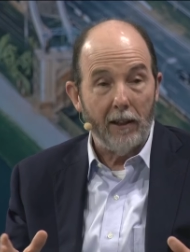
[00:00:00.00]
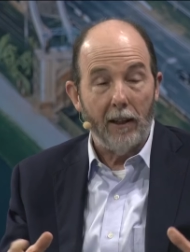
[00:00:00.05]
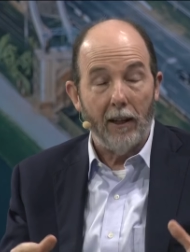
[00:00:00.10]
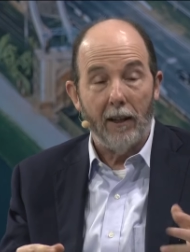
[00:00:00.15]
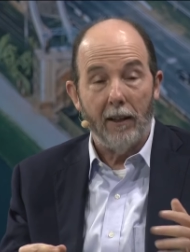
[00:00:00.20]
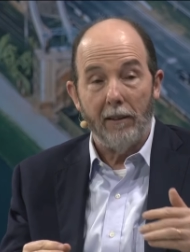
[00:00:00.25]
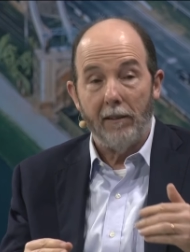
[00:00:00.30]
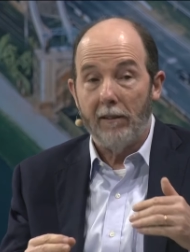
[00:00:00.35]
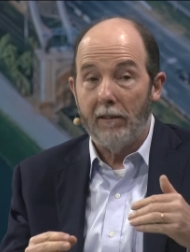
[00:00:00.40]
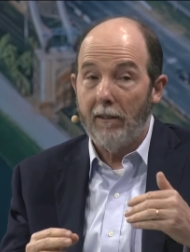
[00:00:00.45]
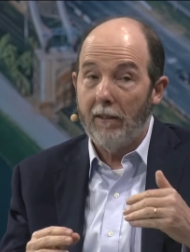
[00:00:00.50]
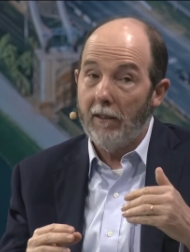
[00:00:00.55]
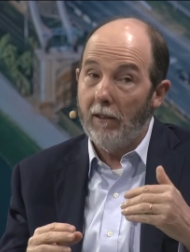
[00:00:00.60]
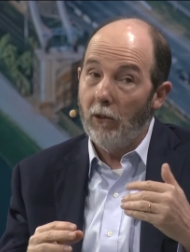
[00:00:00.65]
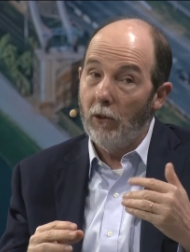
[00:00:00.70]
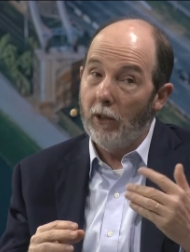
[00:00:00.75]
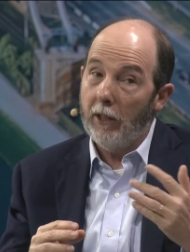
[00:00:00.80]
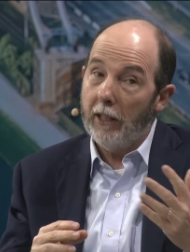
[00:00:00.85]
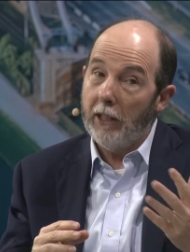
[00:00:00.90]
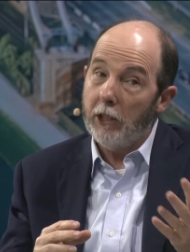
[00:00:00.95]
I
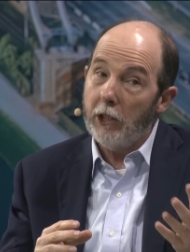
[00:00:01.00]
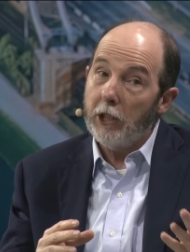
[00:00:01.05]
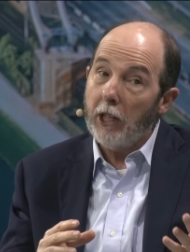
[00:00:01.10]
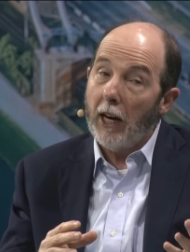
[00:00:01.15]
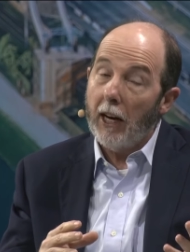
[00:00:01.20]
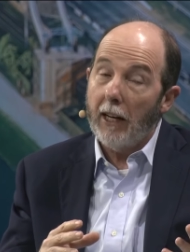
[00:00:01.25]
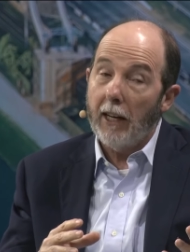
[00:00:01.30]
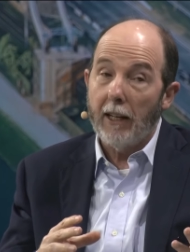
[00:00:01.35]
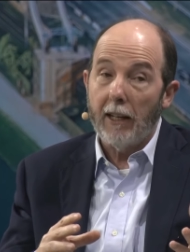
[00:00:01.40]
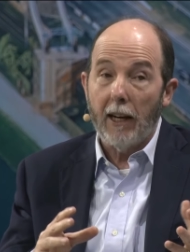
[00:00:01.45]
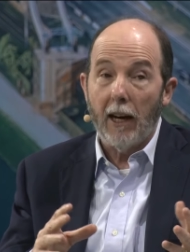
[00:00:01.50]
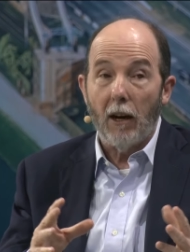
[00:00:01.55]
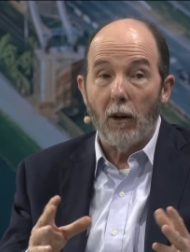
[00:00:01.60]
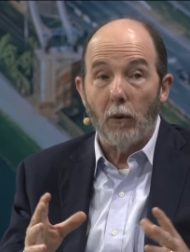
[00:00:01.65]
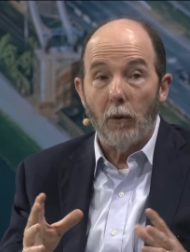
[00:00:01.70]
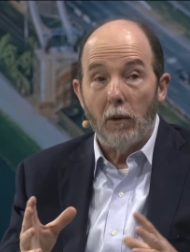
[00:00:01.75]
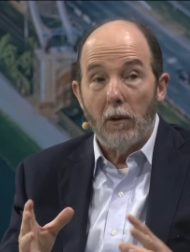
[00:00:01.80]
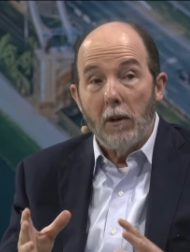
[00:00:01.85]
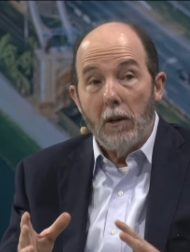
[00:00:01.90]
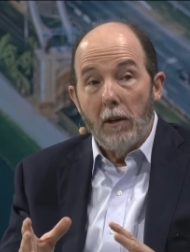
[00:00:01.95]
look at China now,
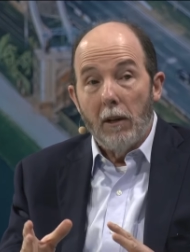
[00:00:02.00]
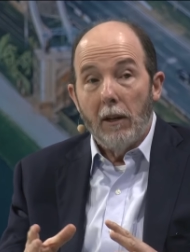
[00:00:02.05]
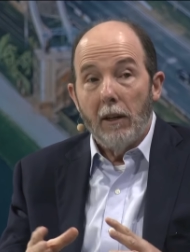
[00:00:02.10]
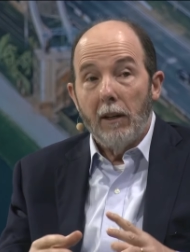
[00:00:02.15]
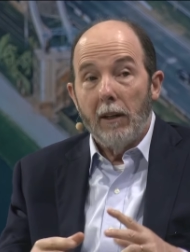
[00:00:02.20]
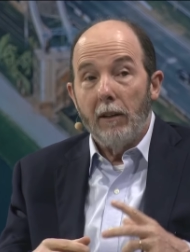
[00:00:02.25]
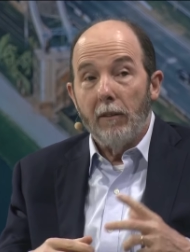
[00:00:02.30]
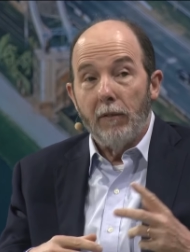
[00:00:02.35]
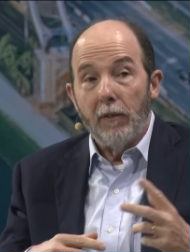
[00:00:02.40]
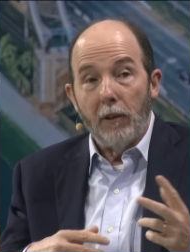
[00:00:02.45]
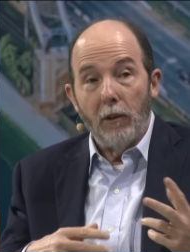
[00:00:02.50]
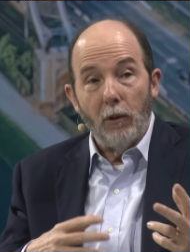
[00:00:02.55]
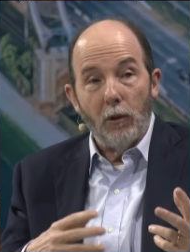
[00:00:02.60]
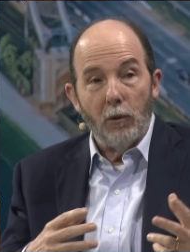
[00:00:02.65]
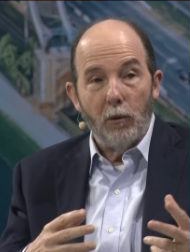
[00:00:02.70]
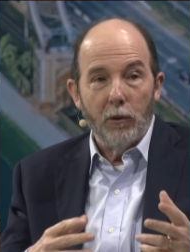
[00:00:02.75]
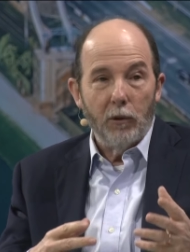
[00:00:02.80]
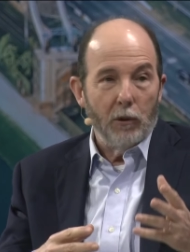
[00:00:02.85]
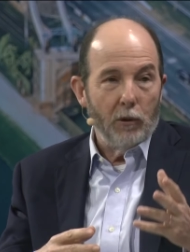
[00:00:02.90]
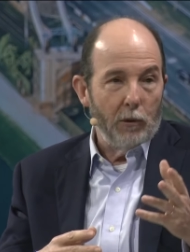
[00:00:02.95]
even
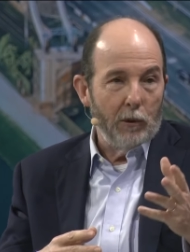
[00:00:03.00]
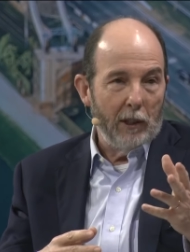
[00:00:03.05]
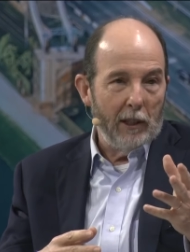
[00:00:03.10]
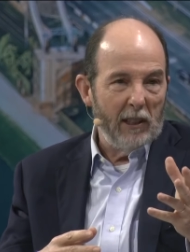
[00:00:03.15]
though they